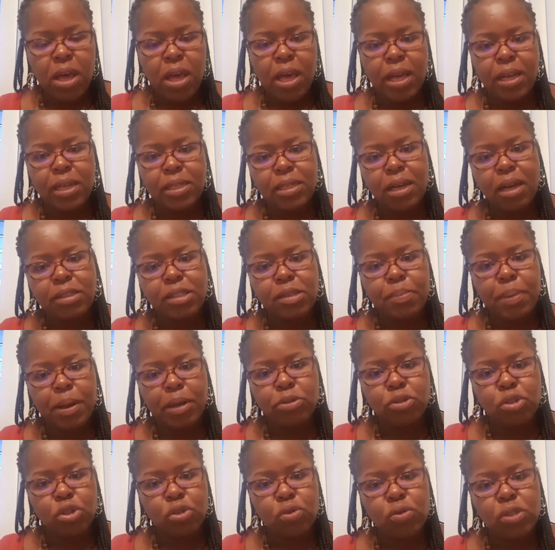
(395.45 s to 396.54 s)
and it talks
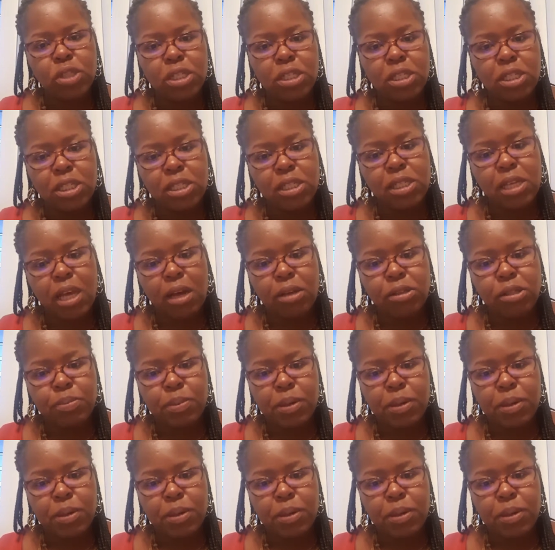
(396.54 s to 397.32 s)
about jews and gentiles